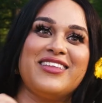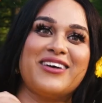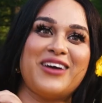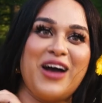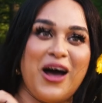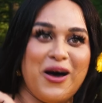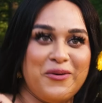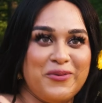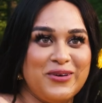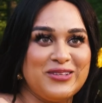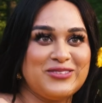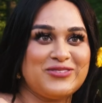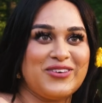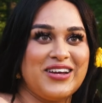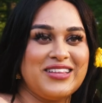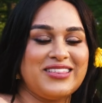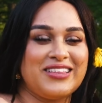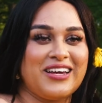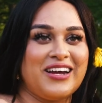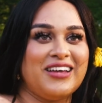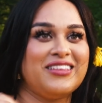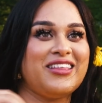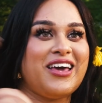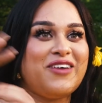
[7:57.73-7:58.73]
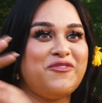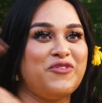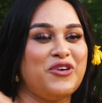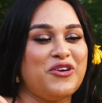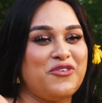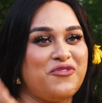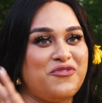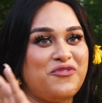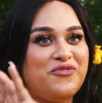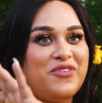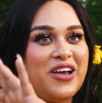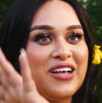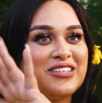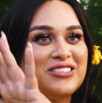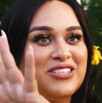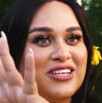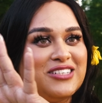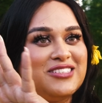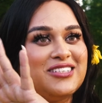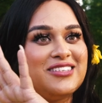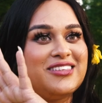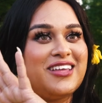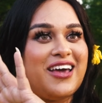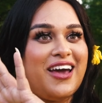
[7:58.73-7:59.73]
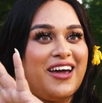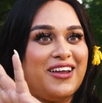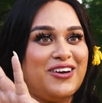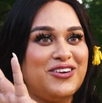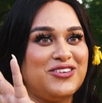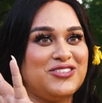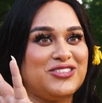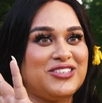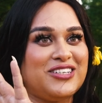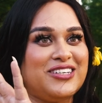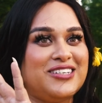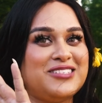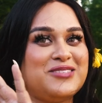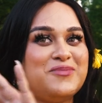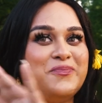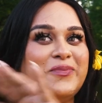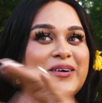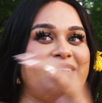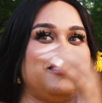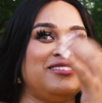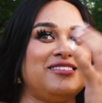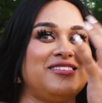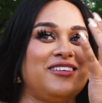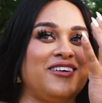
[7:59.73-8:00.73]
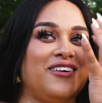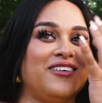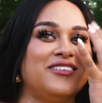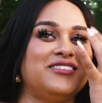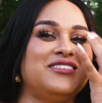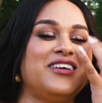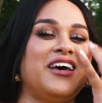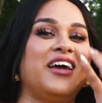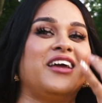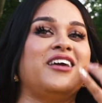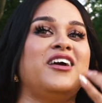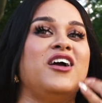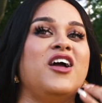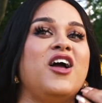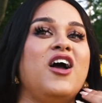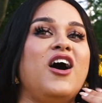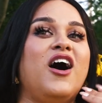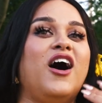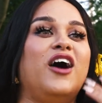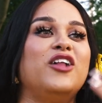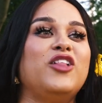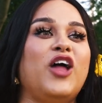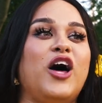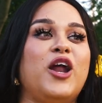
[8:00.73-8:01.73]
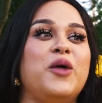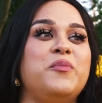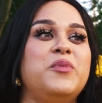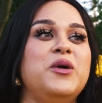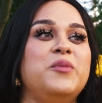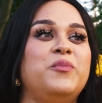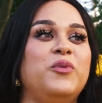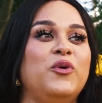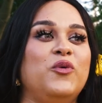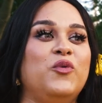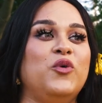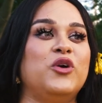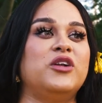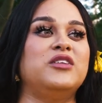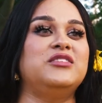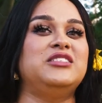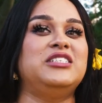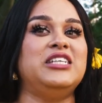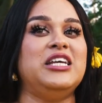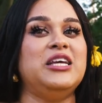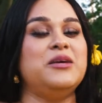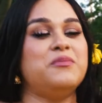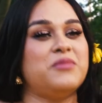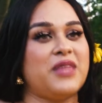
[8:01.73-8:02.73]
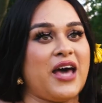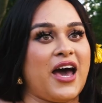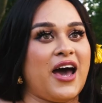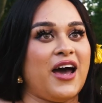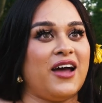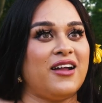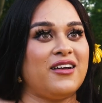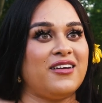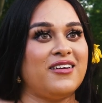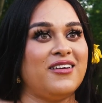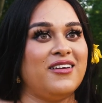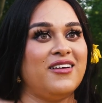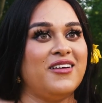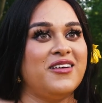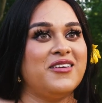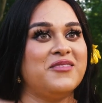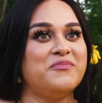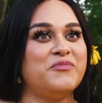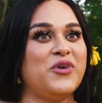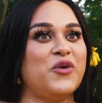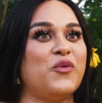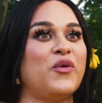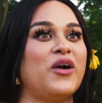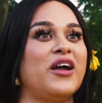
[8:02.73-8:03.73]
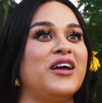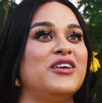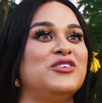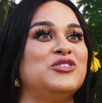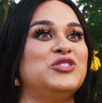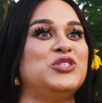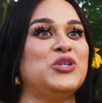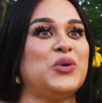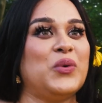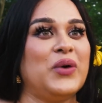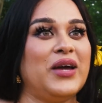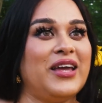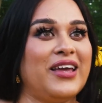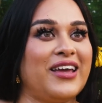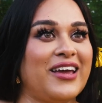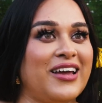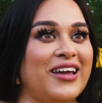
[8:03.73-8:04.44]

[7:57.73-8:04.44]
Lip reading: the Kaaba's right there, and then we were exchanging the energies, but still it's like a lot of people would deem that, but we're enjoying